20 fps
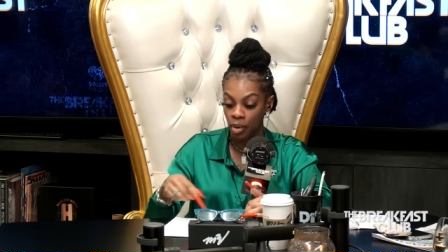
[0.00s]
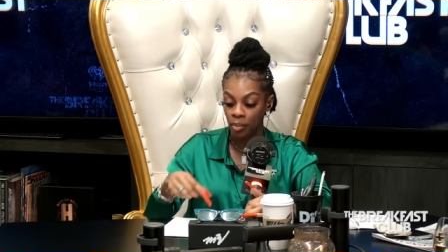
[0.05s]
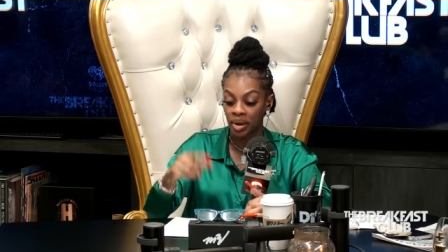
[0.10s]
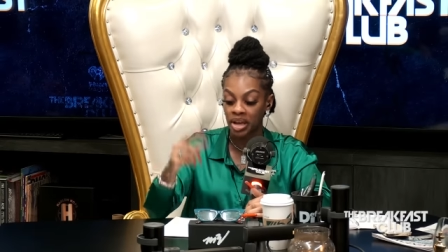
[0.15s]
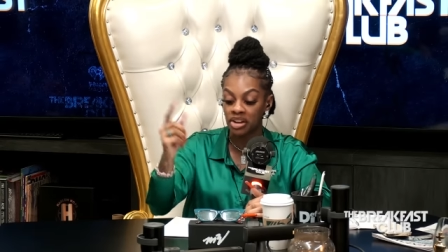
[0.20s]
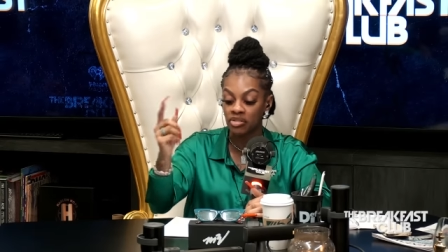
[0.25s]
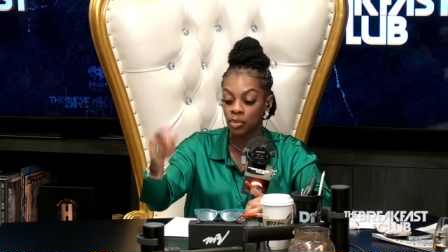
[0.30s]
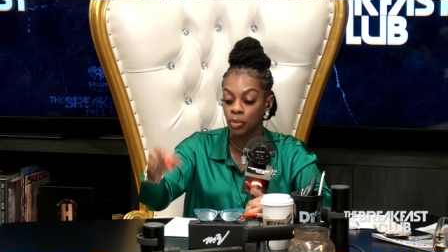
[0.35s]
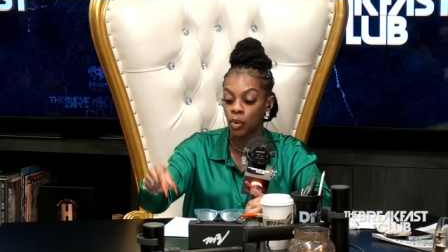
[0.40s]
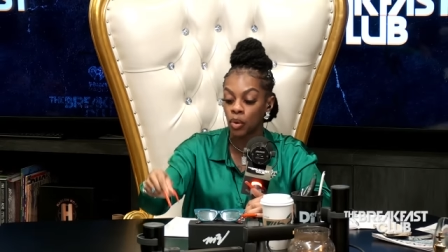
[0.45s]
but
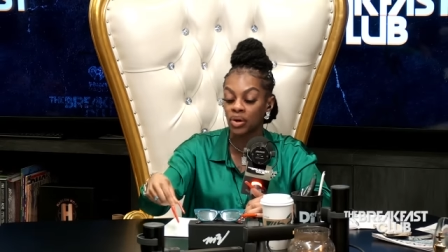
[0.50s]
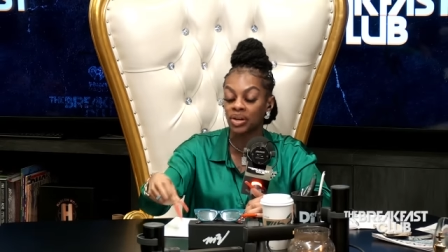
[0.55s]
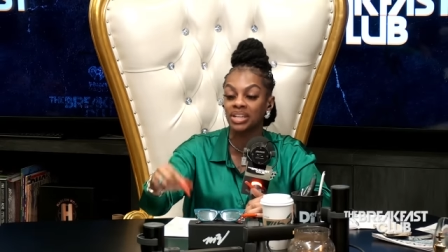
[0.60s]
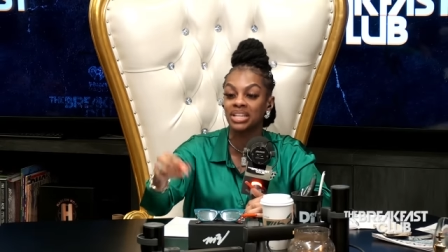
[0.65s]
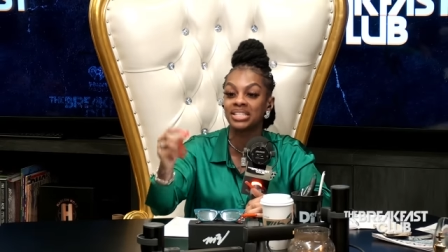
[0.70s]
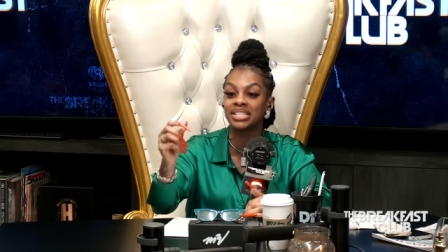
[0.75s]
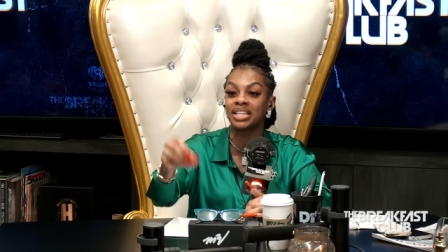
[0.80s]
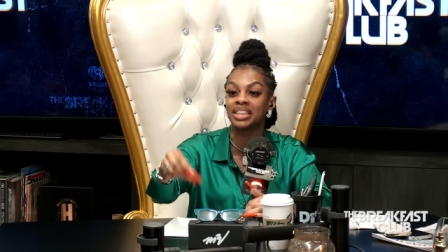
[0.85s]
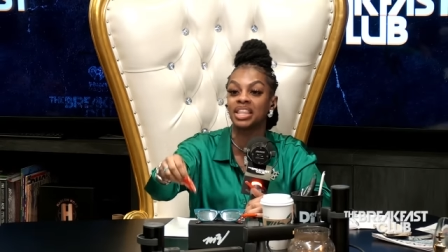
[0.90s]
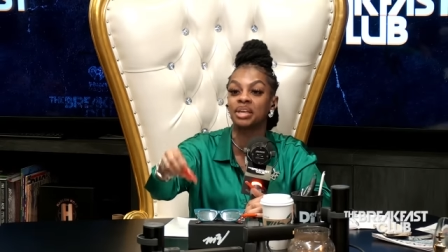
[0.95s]
he
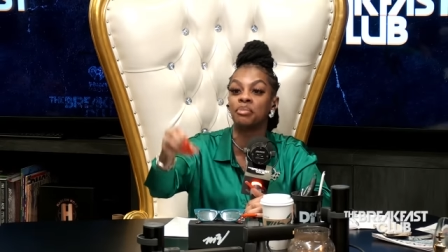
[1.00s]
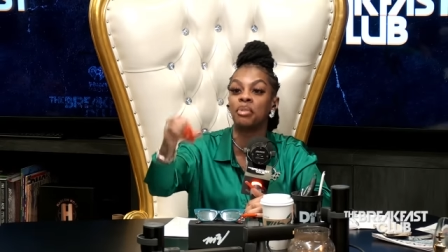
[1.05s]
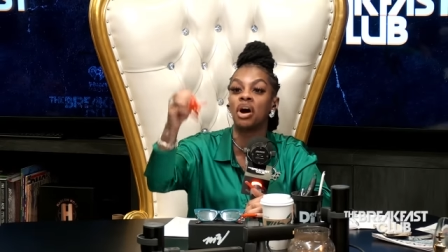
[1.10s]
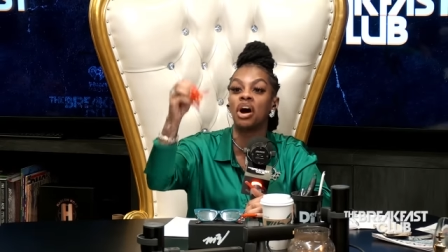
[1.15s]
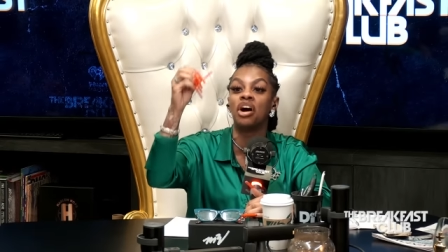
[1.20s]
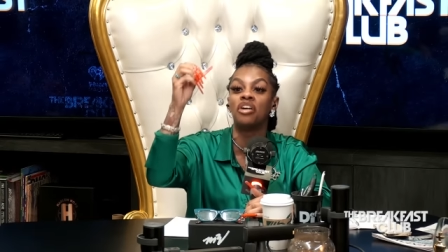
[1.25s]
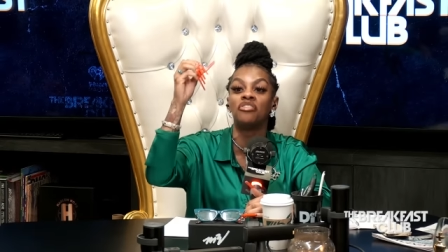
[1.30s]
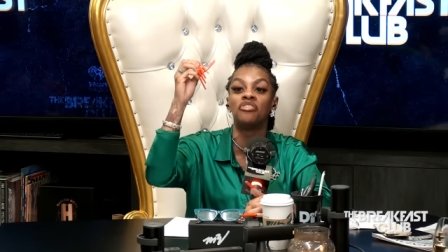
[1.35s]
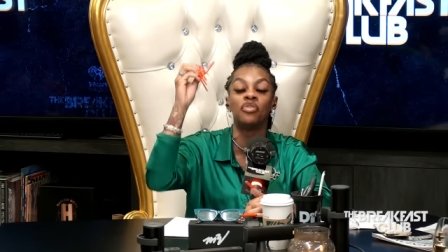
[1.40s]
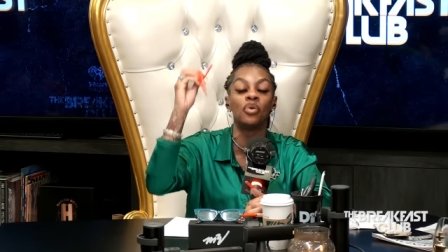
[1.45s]
reportedly sent them
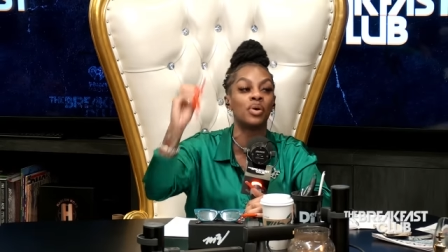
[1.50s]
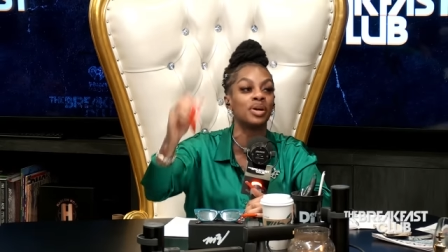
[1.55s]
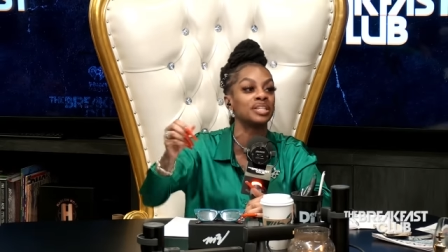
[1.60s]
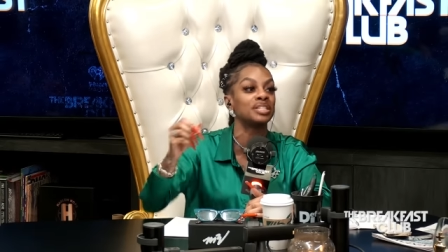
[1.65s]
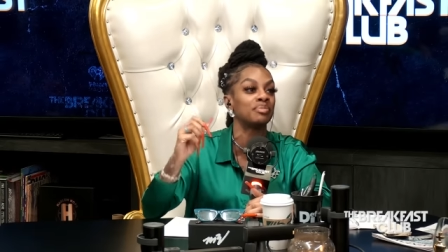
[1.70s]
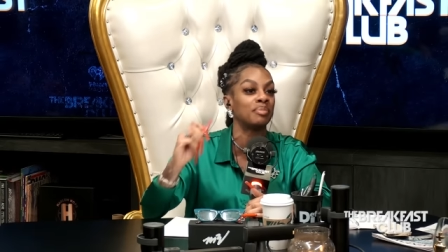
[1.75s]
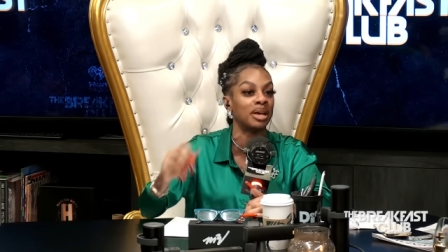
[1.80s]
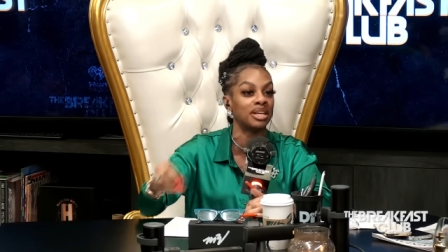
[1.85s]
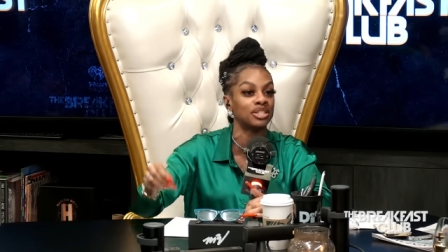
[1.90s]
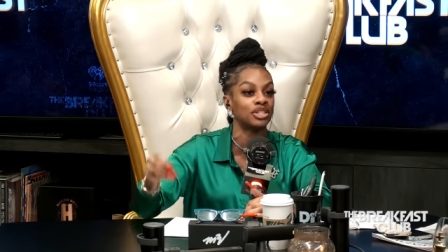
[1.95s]
a
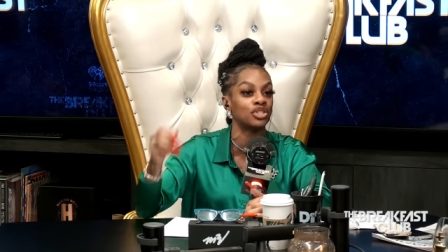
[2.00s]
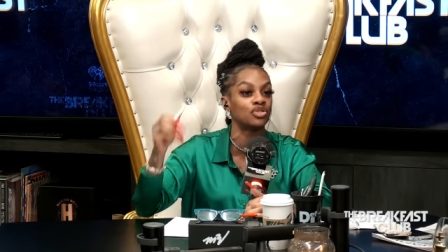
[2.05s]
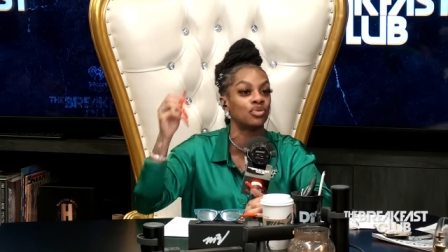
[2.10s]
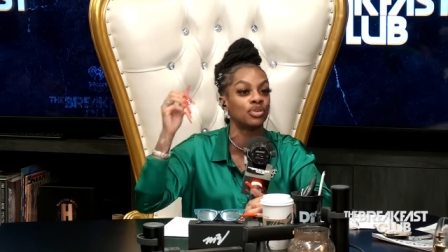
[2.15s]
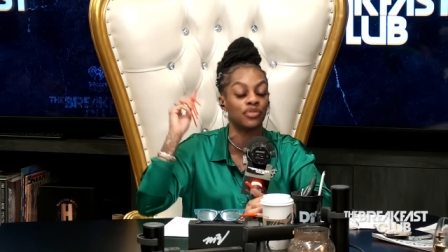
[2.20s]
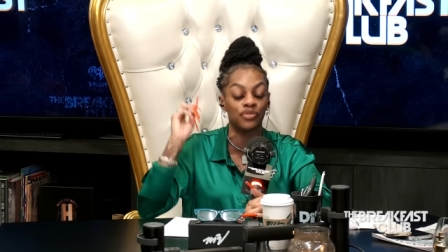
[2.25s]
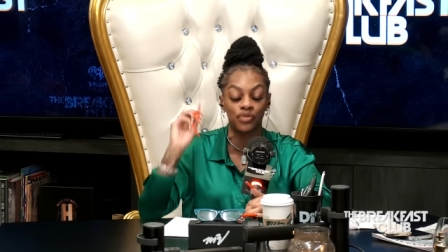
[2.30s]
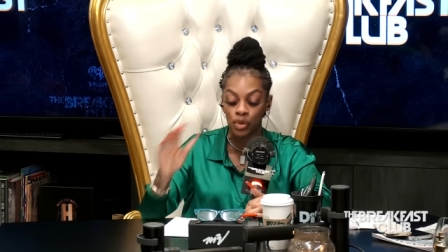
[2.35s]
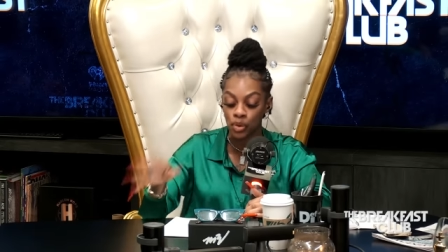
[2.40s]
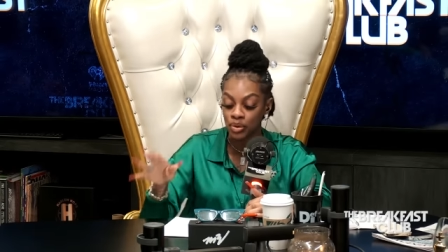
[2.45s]
voice message
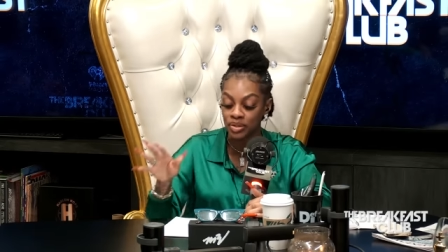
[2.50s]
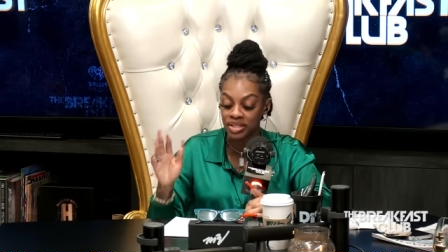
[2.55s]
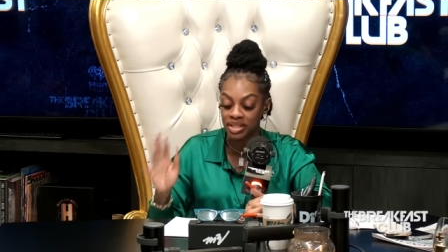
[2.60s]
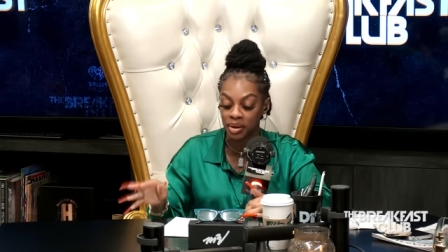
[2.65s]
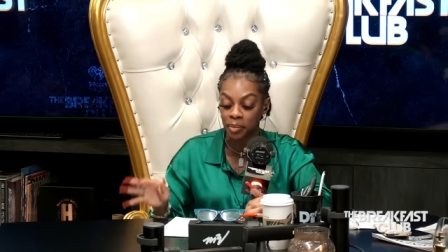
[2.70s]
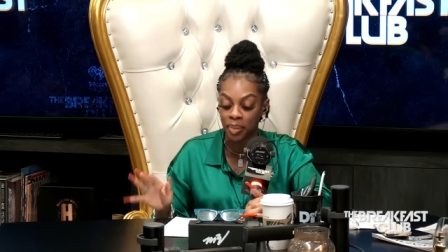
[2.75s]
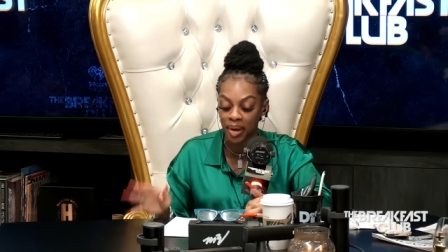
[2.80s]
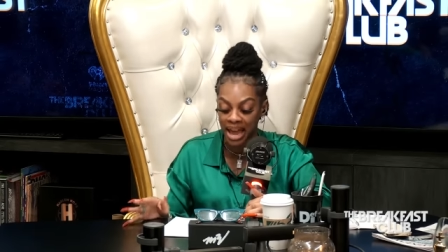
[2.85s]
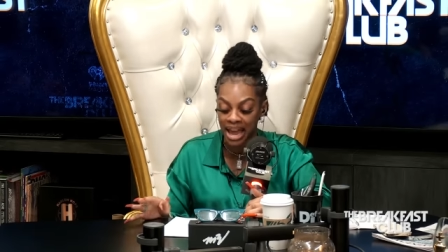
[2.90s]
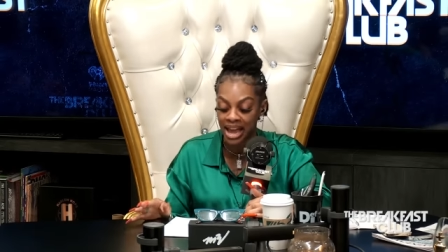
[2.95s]
refusing
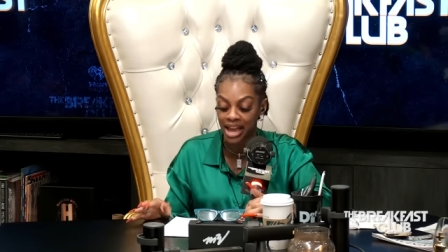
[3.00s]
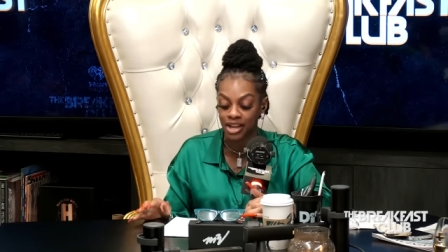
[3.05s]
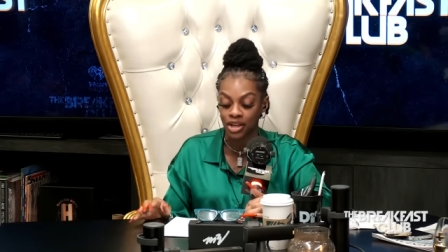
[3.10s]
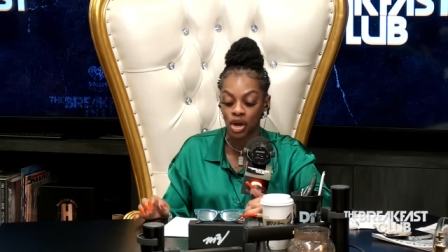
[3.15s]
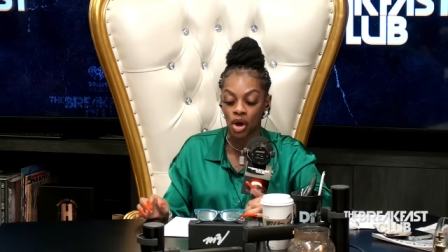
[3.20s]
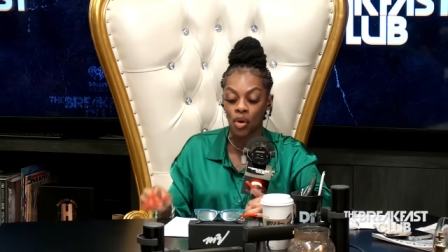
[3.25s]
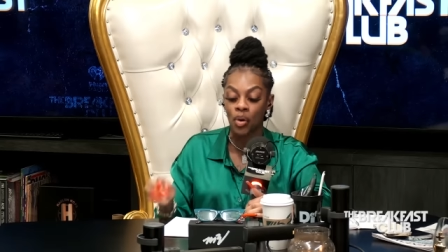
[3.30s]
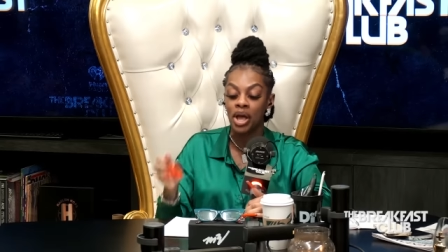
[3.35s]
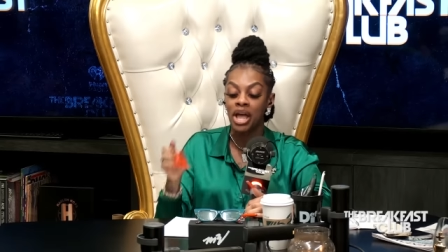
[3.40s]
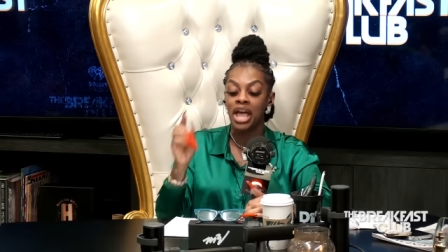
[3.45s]
to pay it,
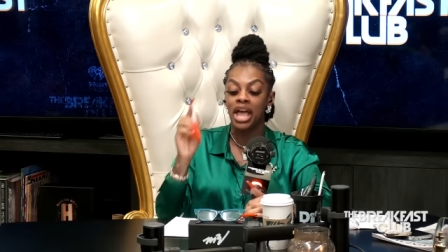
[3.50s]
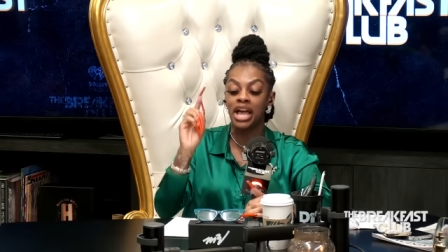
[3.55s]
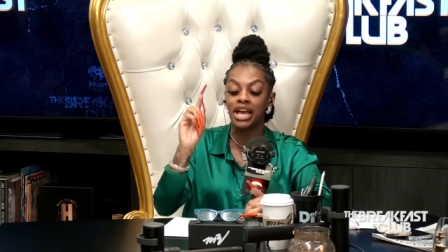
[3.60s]
yo.